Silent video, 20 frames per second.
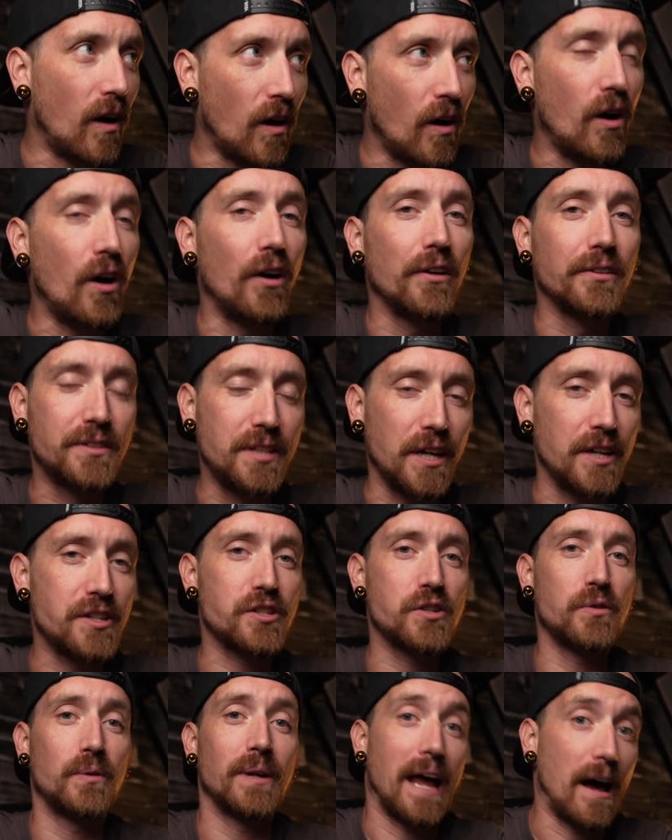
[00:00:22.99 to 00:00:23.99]
all
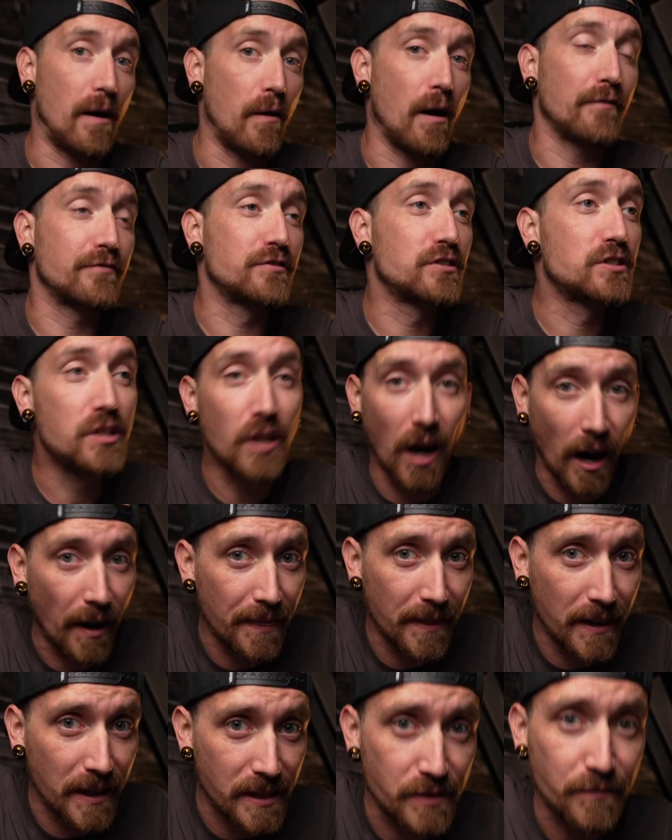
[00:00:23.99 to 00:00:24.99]
digital and how I've
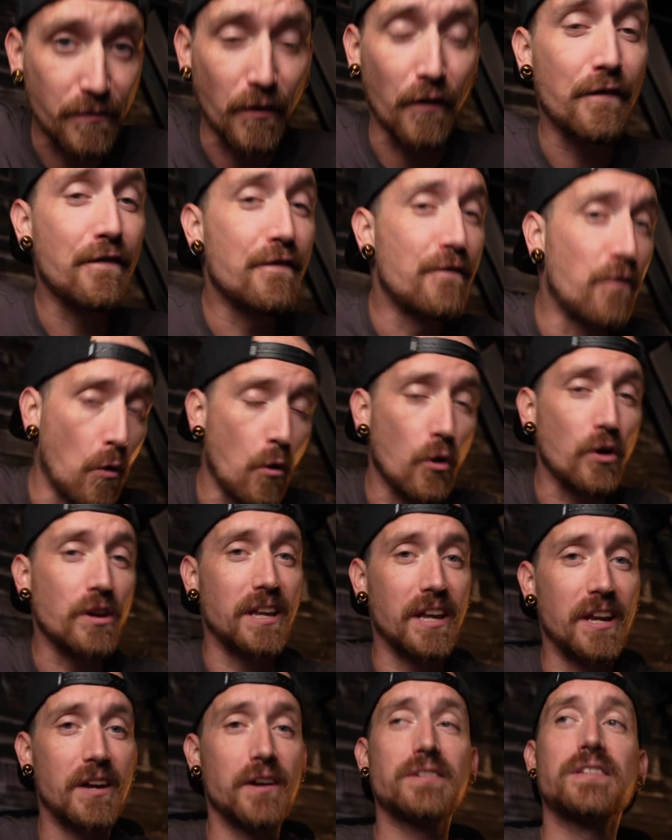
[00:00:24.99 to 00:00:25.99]
done this for four
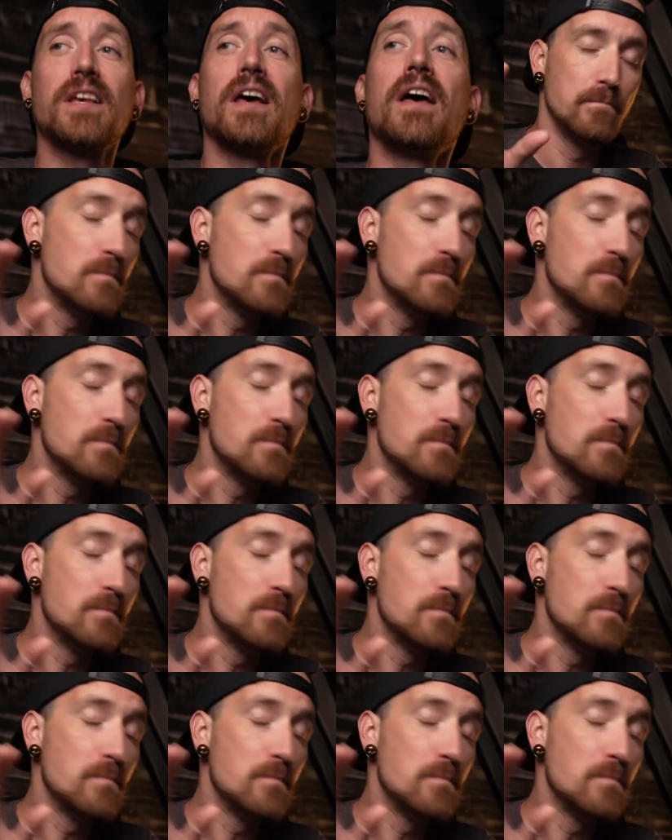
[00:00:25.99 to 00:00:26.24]
years.